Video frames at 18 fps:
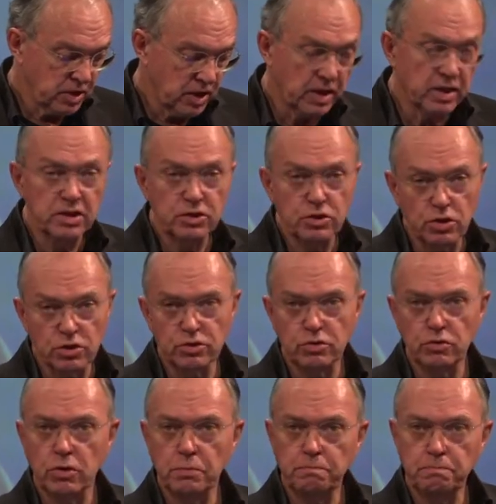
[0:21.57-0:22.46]
and he's
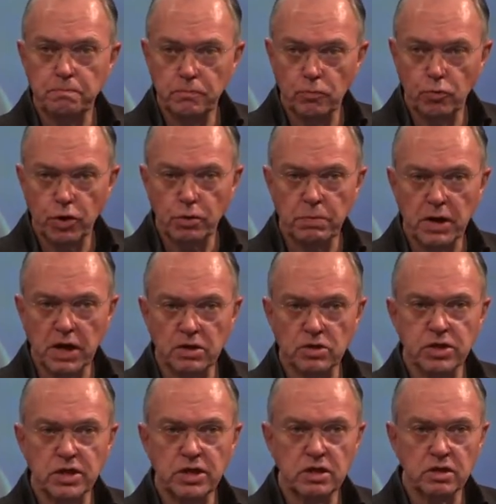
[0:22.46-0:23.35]
also a work
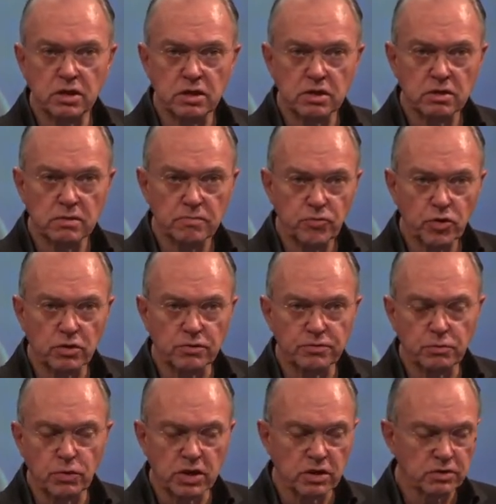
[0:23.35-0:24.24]
package leader
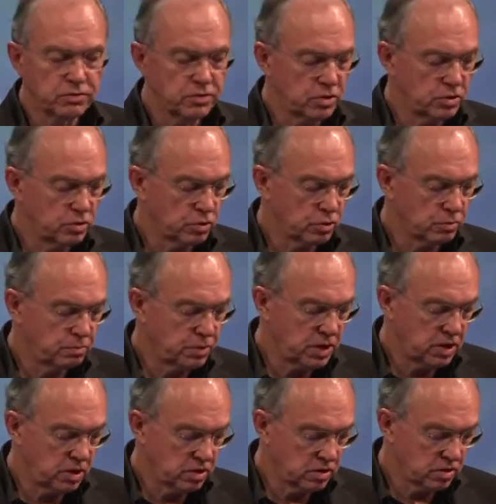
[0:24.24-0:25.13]
of one of the
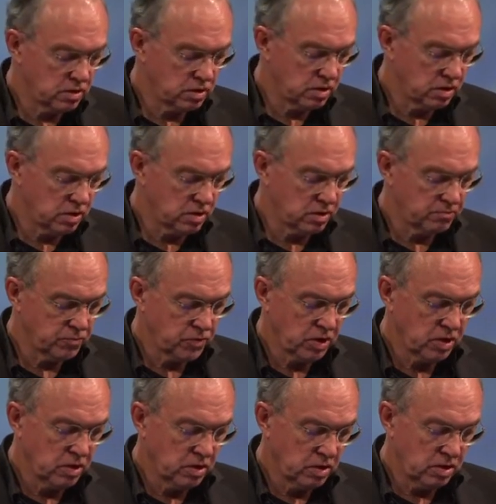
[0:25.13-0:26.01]
European um,
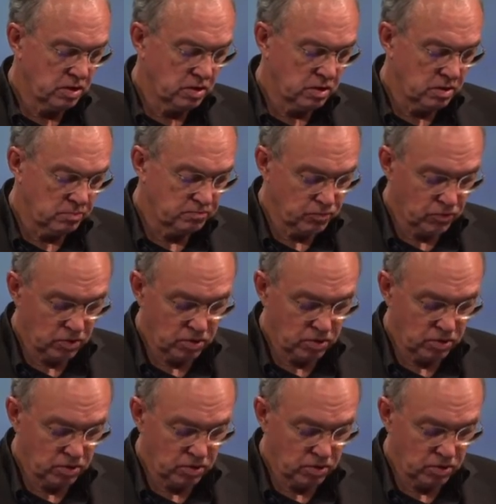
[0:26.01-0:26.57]
uh,